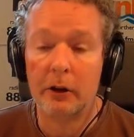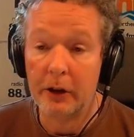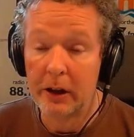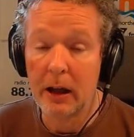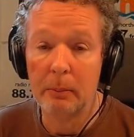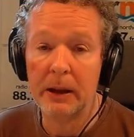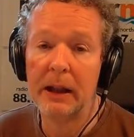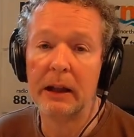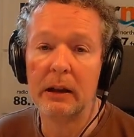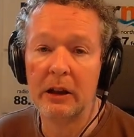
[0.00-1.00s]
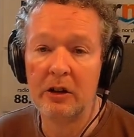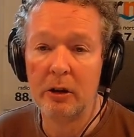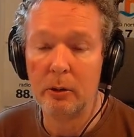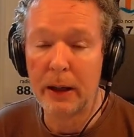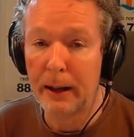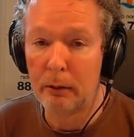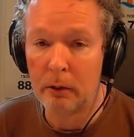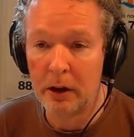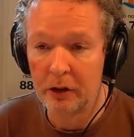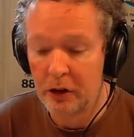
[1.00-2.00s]
to come and kill these two cattle
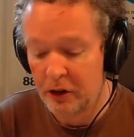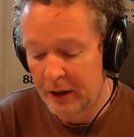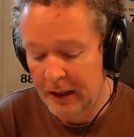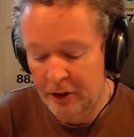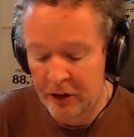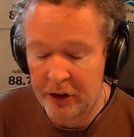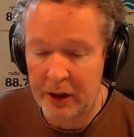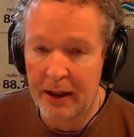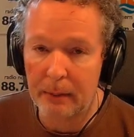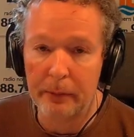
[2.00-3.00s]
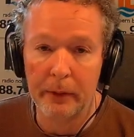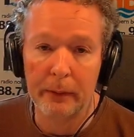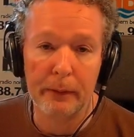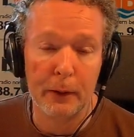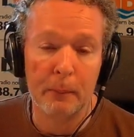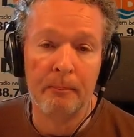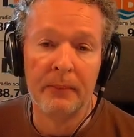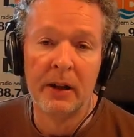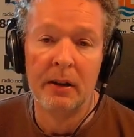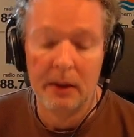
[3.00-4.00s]
ranchers. And that's the setup for the film.
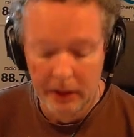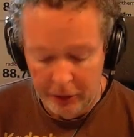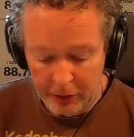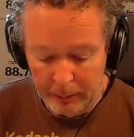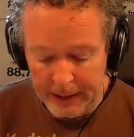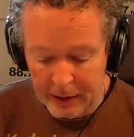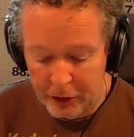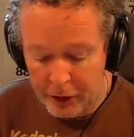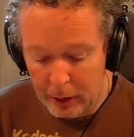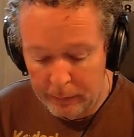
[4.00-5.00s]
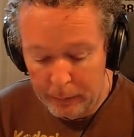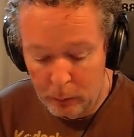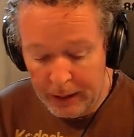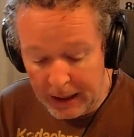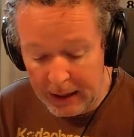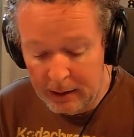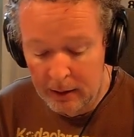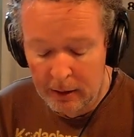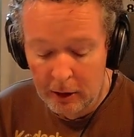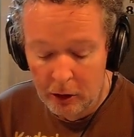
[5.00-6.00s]
So we get the Schofield
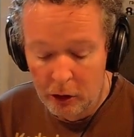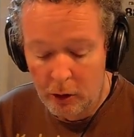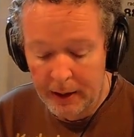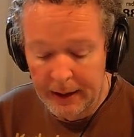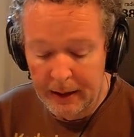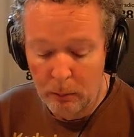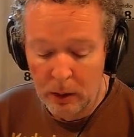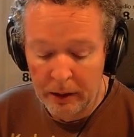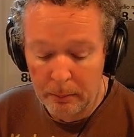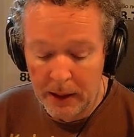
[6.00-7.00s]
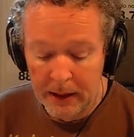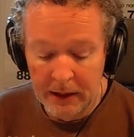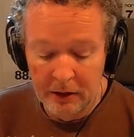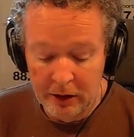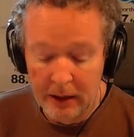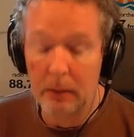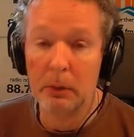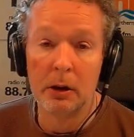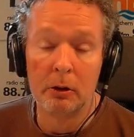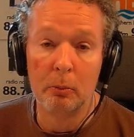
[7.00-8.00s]
kid trying to get William Money to
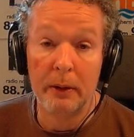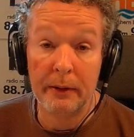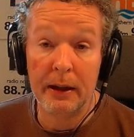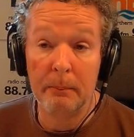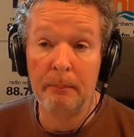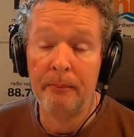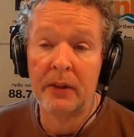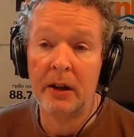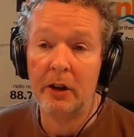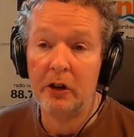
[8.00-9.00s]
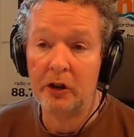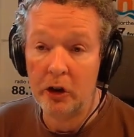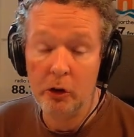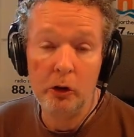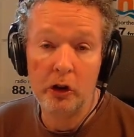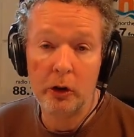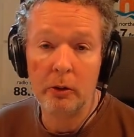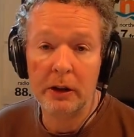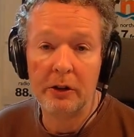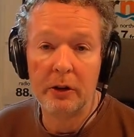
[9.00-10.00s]
come along with him to
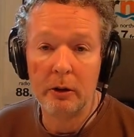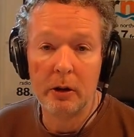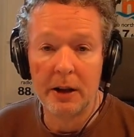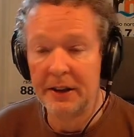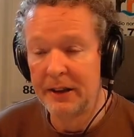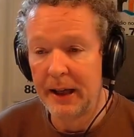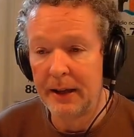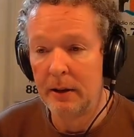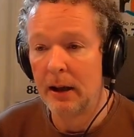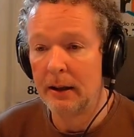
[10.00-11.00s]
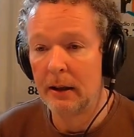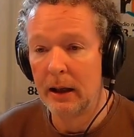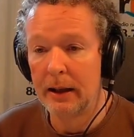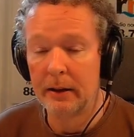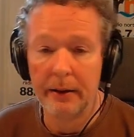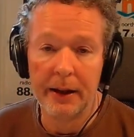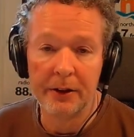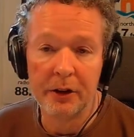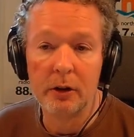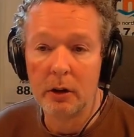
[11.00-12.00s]
shoot these two guys dead and collect
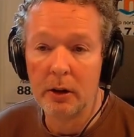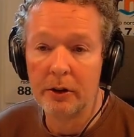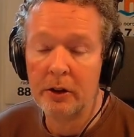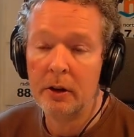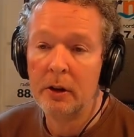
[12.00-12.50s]
$1,000.